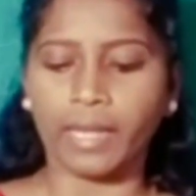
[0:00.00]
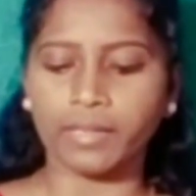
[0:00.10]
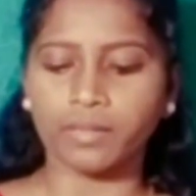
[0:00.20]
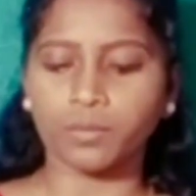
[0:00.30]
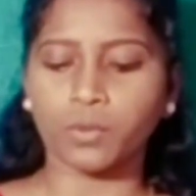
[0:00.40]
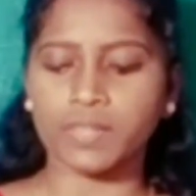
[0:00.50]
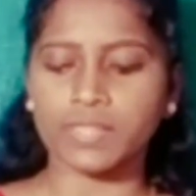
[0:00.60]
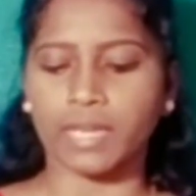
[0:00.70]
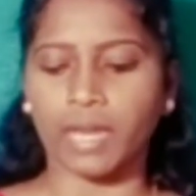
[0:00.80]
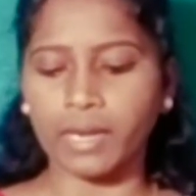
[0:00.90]
And
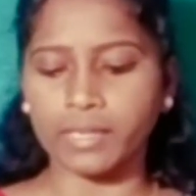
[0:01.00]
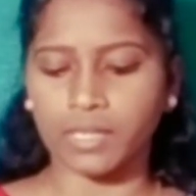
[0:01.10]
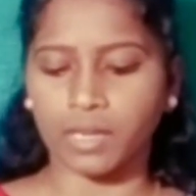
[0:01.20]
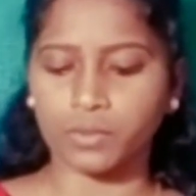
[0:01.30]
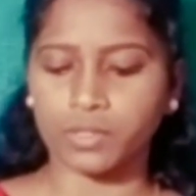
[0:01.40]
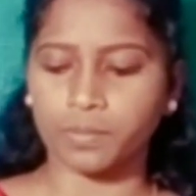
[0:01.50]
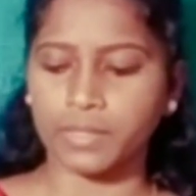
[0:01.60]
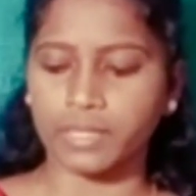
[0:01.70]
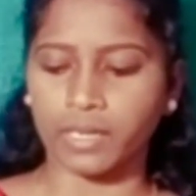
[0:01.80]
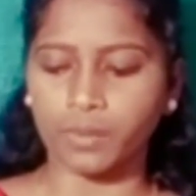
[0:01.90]
what is
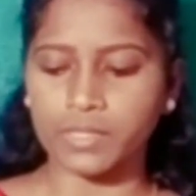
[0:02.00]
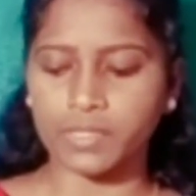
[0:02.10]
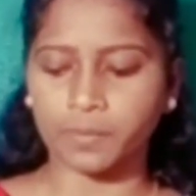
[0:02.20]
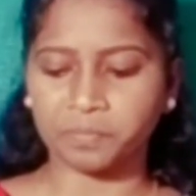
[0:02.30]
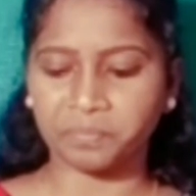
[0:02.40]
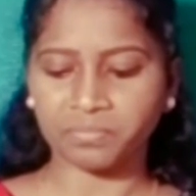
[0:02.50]
uncountable nouns?